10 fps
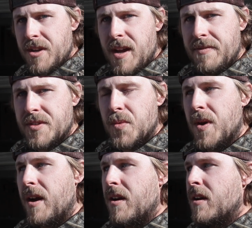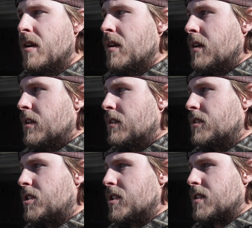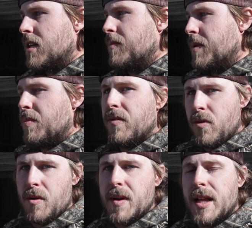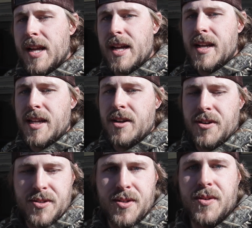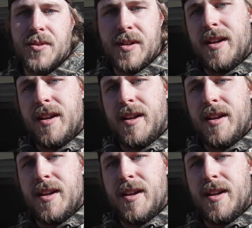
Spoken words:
enough to where she's gonna be performing like I need her to.